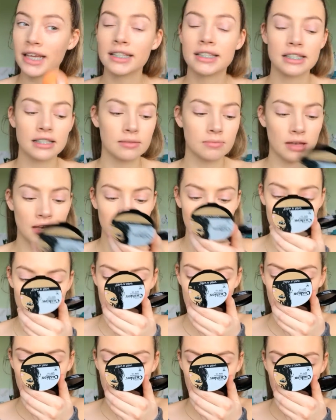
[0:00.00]
It
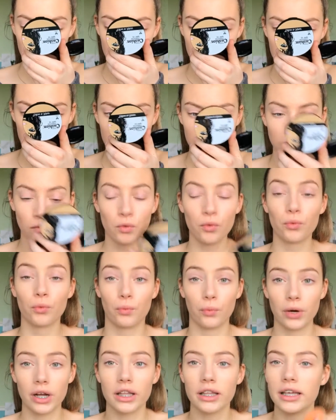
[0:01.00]
smells
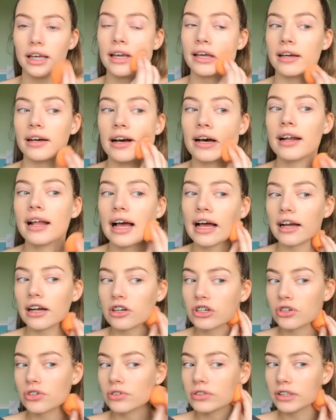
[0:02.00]
really good,
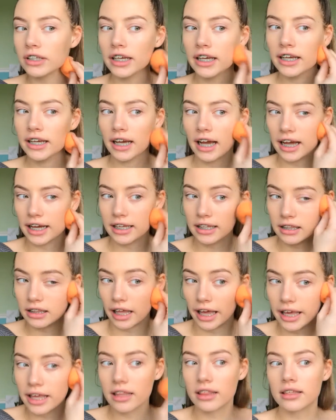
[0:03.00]
actually. I
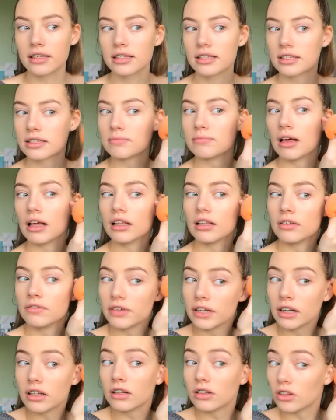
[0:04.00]
like the smell of
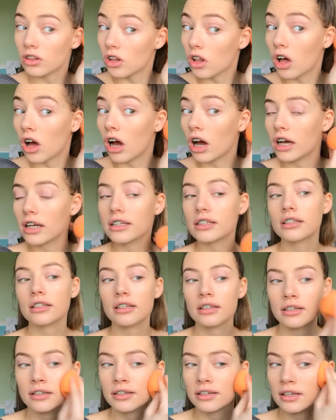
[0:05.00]
it a lot.
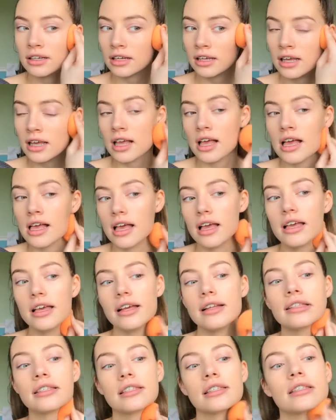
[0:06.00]

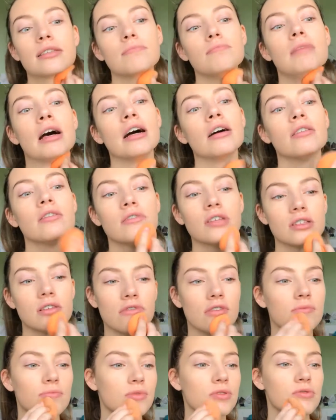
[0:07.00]
It smells
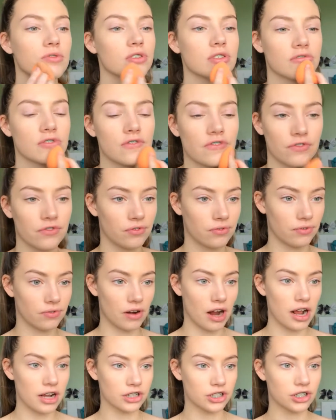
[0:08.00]
almost
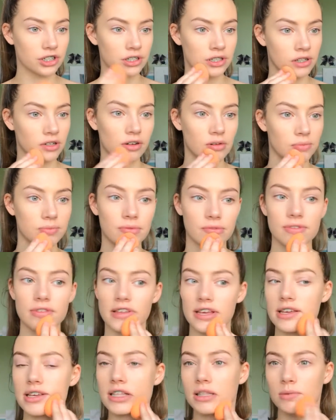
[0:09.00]
fresh,
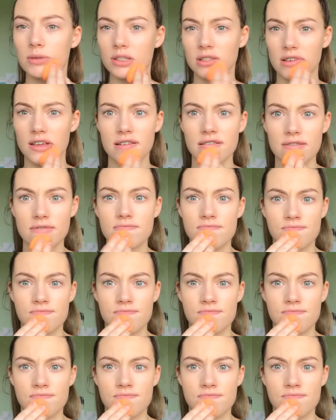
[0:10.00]
like it smells good.